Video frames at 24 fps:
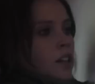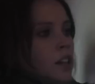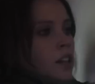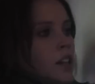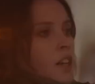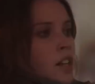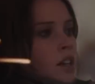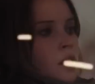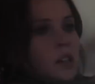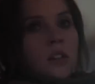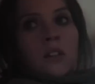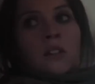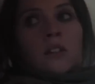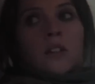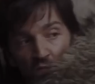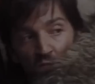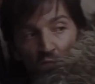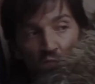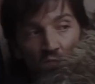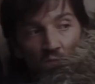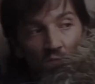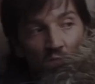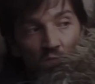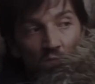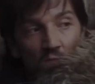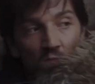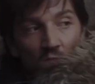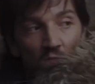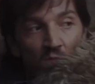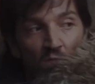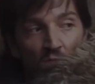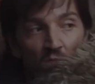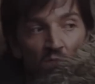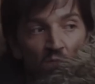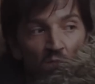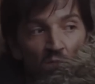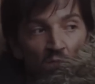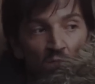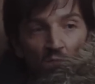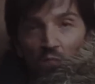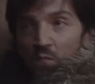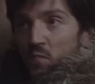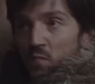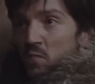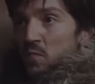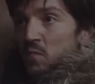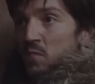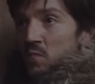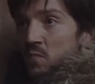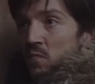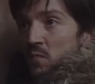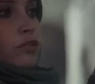soldier's death had the same weight as a